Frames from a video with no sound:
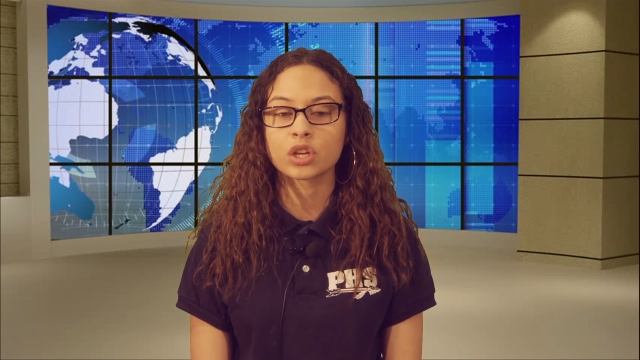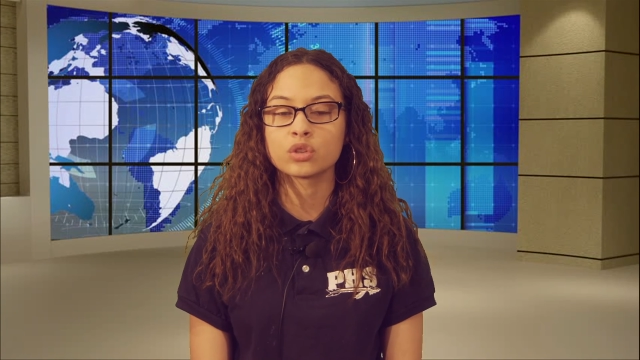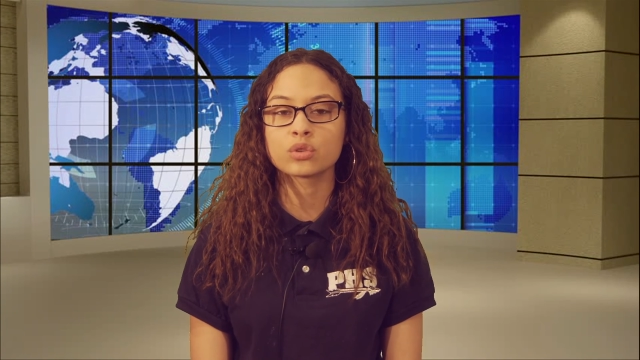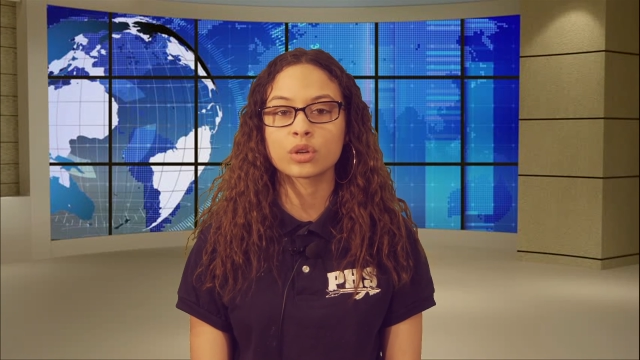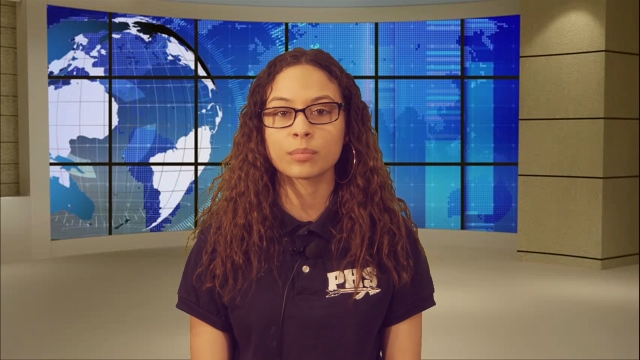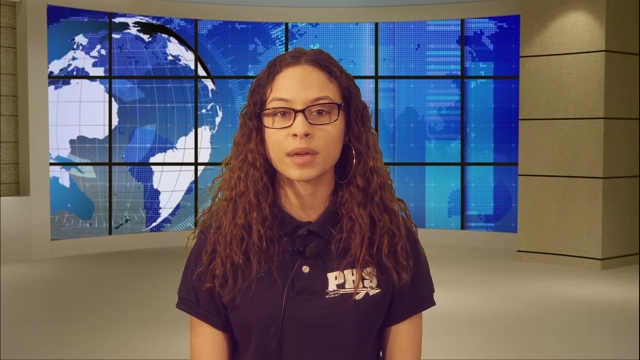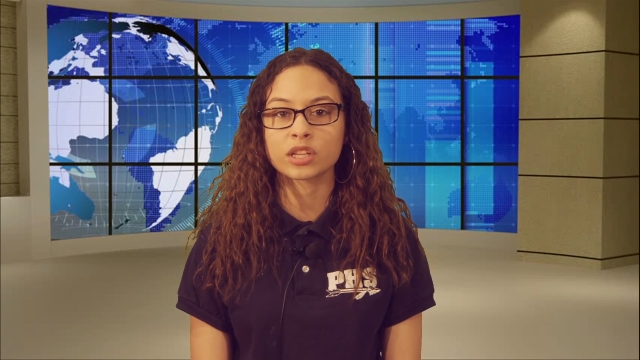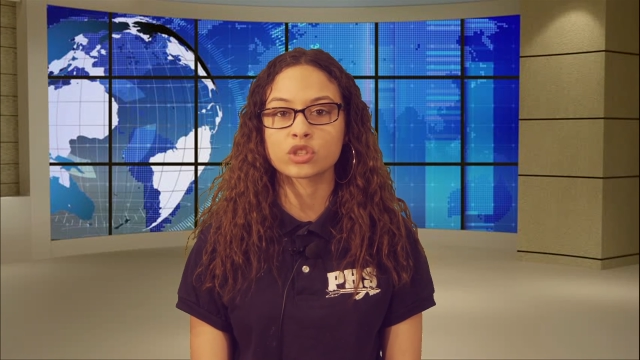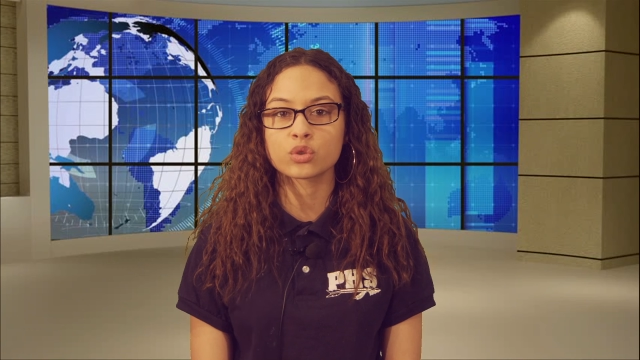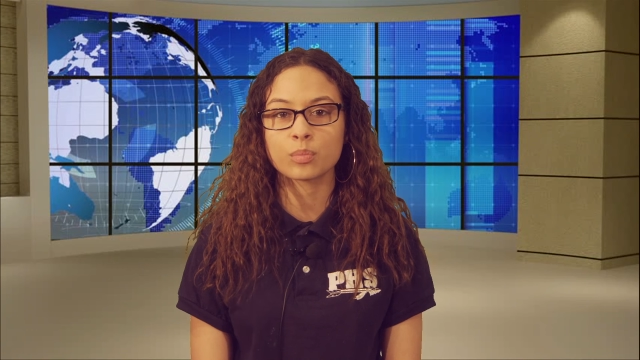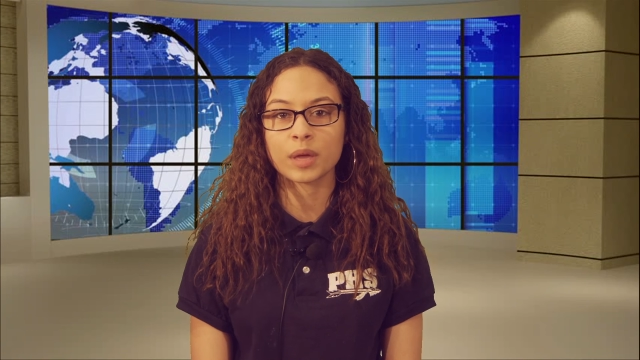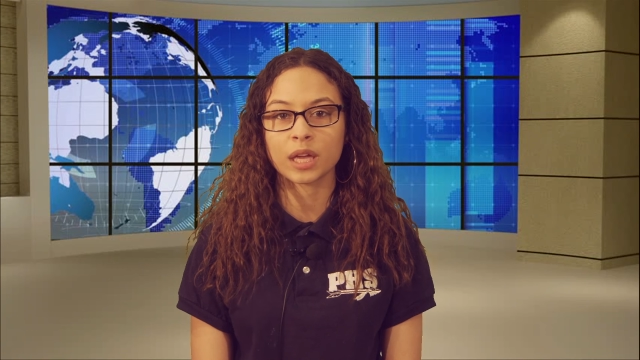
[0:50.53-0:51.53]
You can
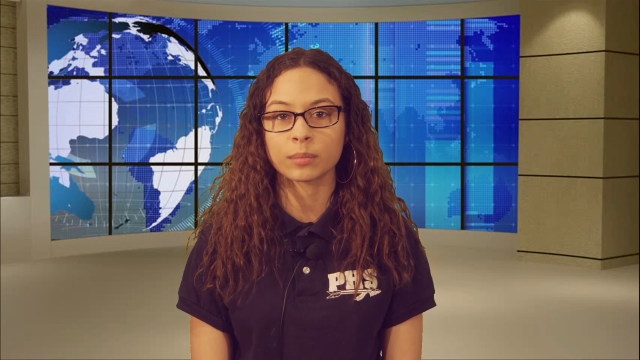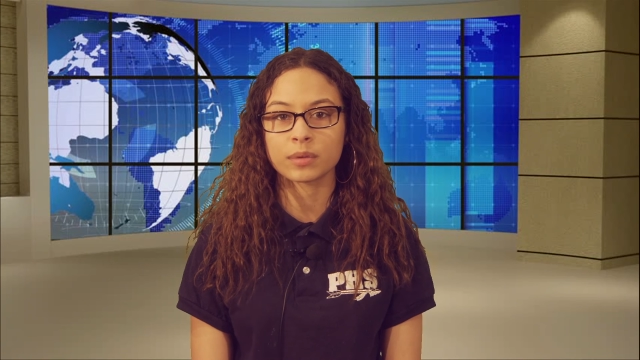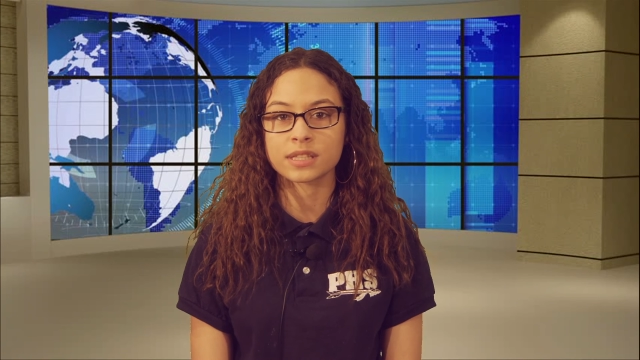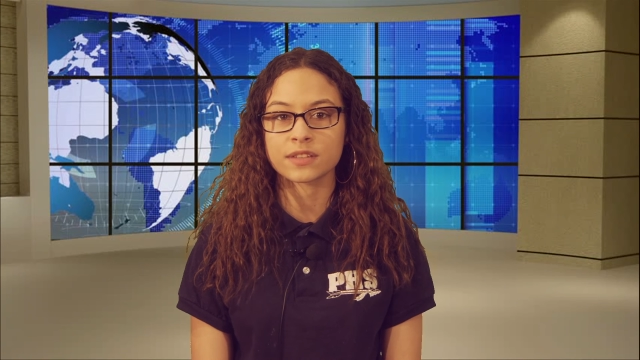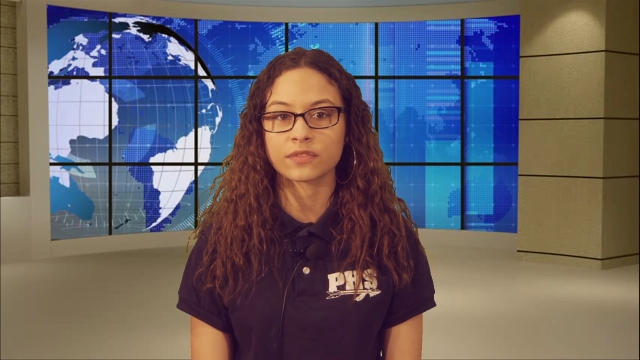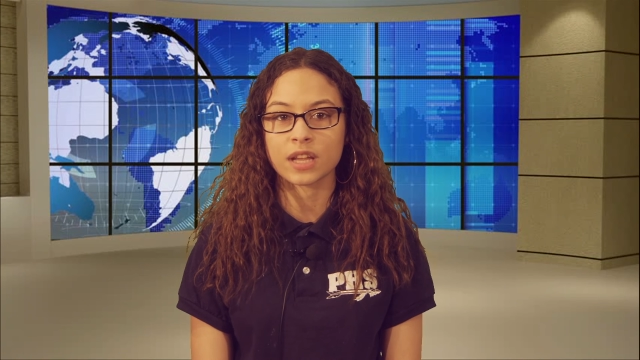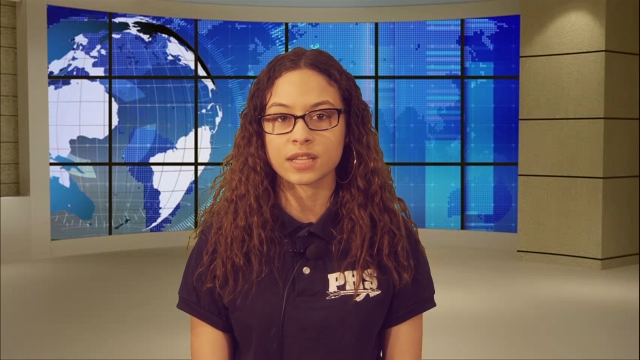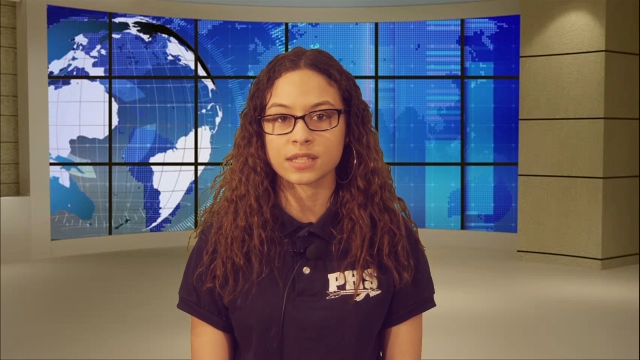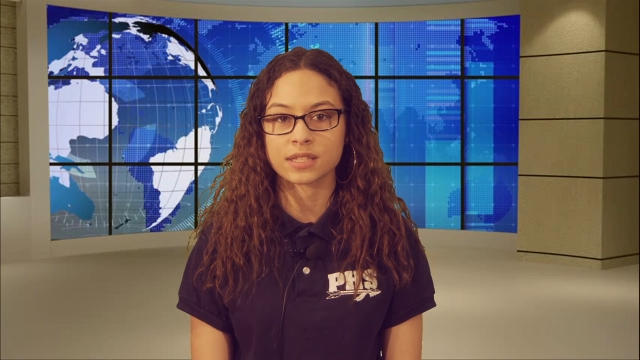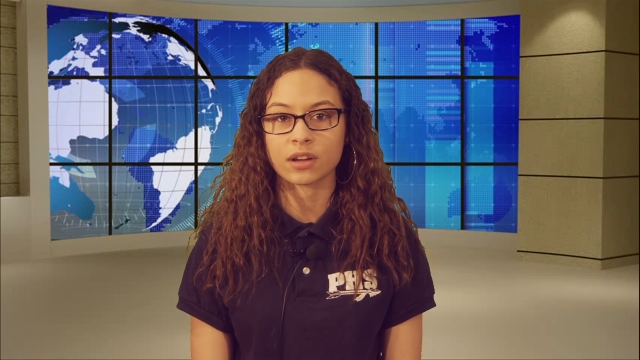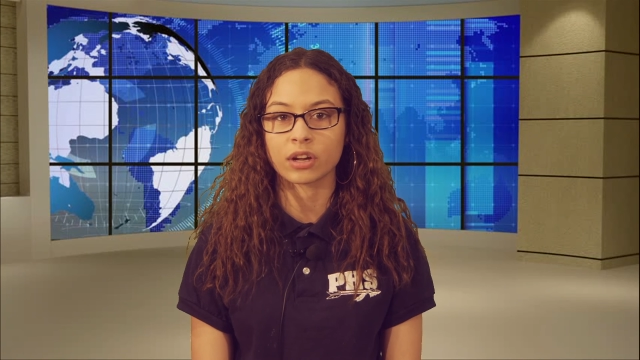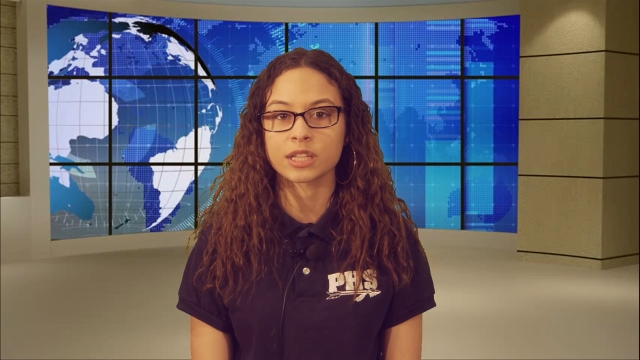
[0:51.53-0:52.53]
make two payments if
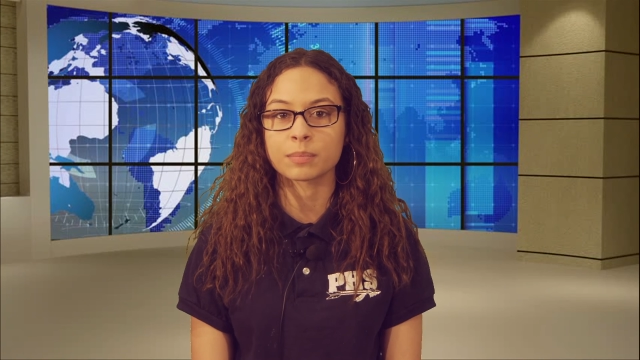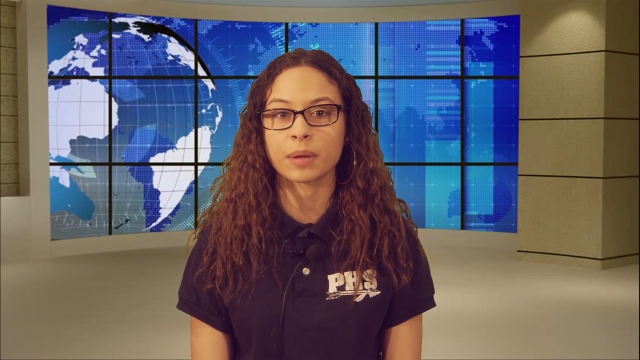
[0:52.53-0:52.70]
necessary.